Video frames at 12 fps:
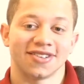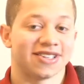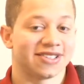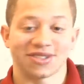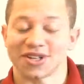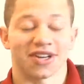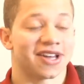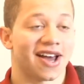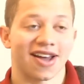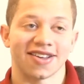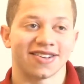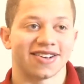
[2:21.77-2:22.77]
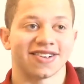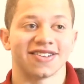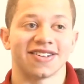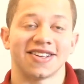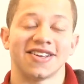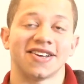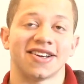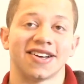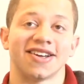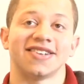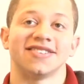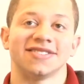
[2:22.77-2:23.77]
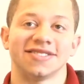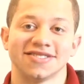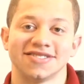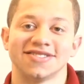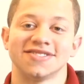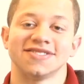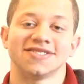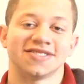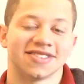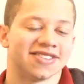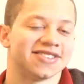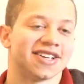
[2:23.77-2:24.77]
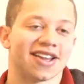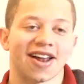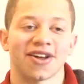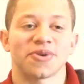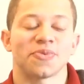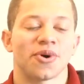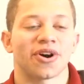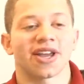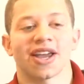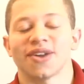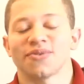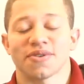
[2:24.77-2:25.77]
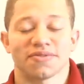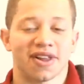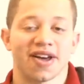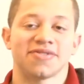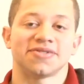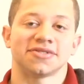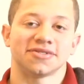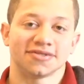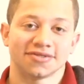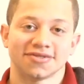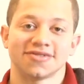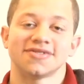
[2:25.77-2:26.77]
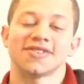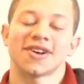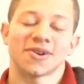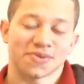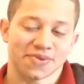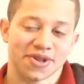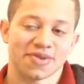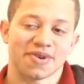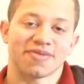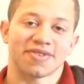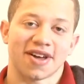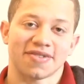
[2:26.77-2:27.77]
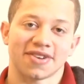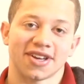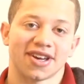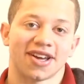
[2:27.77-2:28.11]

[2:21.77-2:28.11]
He's a good guy. He did a lot of good work. He had a rough life, really rough life. He